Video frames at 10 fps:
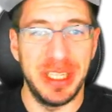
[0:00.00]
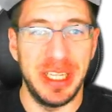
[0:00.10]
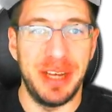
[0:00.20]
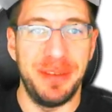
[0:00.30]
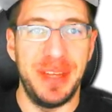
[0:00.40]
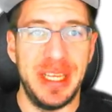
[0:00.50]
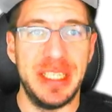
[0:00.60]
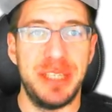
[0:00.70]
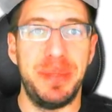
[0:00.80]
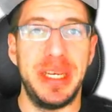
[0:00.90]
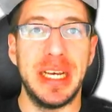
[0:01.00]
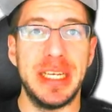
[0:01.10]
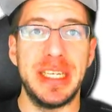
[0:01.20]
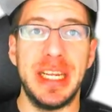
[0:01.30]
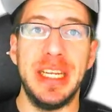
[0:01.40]
love is
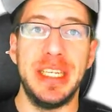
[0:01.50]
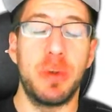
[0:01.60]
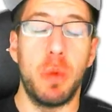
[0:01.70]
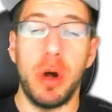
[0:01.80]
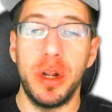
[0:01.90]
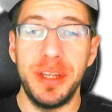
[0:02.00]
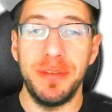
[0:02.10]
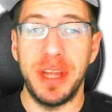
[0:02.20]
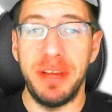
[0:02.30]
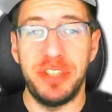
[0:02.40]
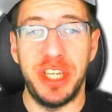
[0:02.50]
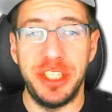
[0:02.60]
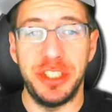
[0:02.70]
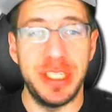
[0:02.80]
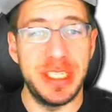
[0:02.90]
because it is quality of life
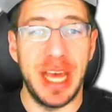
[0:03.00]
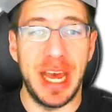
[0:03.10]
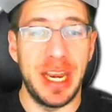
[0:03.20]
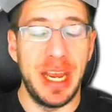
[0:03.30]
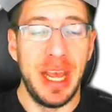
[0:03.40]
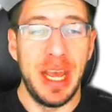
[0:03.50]
changes that